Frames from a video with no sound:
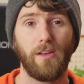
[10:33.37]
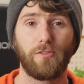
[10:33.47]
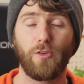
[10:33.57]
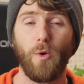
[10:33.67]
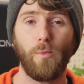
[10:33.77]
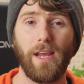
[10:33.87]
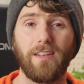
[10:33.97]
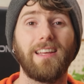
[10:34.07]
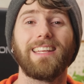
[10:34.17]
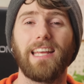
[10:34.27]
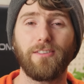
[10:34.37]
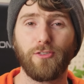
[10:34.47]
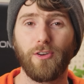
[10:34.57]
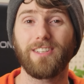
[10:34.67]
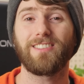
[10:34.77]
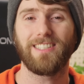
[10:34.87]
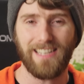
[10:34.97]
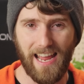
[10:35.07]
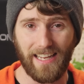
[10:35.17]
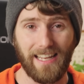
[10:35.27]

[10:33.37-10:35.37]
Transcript: So don't wait, get started today